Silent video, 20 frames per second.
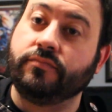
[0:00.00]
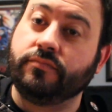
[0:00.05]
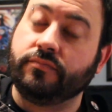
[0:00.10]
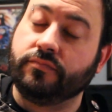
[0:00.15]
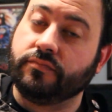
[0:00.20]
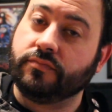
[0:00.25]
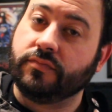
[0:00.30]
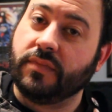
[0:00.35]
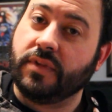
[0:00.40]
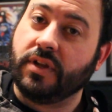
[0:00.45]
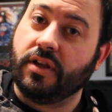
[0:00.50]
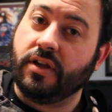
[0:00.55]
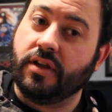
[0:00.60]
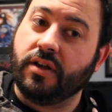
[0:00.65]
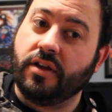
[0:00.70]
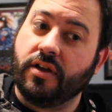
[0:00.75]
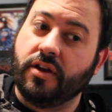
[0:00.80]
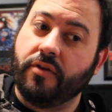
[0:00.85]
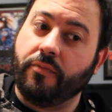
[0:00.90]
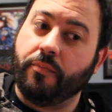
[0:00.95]

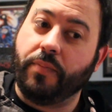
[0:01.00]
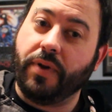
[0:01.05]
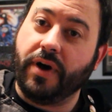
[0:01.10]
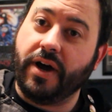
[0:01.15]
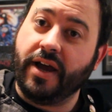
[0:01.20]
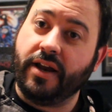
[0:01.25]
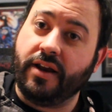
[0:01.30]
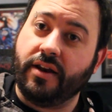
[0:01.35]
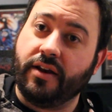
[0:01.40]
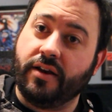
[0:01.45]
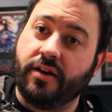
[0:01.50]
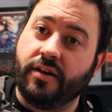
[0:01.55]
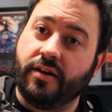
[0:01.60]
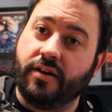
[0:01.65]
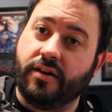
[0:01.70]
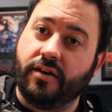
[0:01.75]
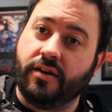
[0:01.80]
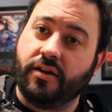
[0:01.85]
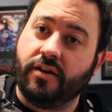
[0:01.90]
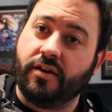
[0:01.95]
but
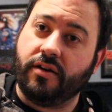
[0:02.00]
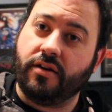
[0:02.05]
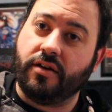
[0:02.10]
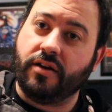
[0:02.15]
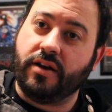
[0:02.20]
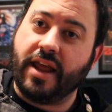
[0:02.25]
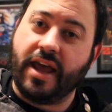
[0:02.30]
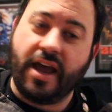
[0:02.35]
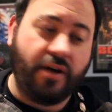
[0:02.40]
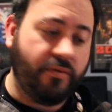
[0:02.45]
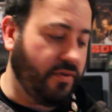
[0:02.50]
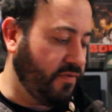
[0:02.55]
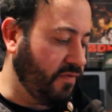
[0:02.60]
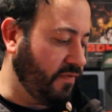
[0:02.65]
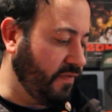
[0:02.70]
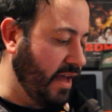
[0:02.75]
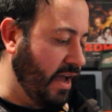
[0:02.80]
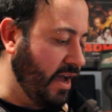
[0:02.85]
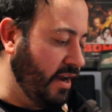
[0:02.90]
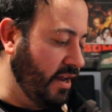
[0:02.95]
now we're
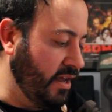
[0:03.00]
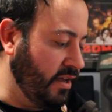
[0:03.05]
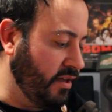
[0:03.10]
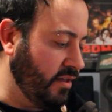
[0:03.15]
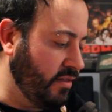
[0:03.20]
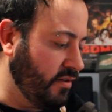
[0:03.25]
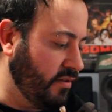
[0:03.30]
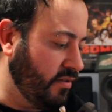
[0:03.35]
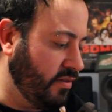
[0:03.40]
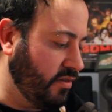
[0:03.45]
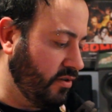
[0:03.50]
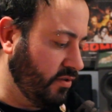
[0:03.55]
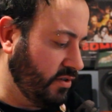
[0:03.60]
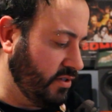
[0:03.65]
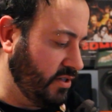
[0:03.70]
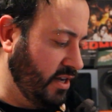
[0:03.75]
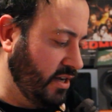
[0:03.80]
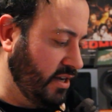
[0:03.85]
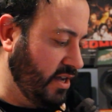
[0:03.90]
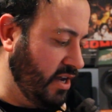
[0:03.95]
flatting the
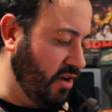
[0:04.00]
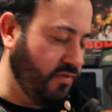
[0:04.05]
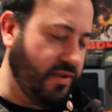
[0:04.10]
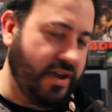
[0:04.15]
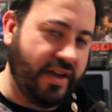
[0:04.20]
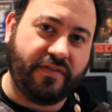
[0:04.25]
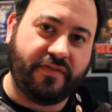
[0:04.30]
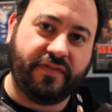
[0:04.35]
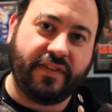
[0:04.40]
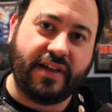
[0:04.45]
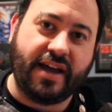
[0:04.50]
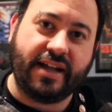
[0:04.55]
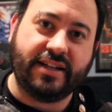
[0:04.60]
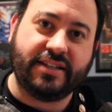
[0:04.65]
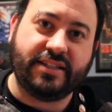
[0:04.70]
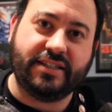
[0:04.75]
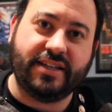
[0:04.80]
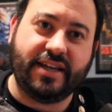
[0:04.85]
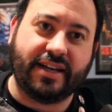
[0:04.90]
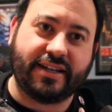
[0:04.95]
13 here. We have a flat
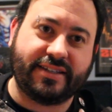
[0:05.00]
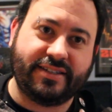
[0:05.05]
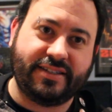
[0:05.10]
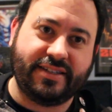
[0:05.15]
6.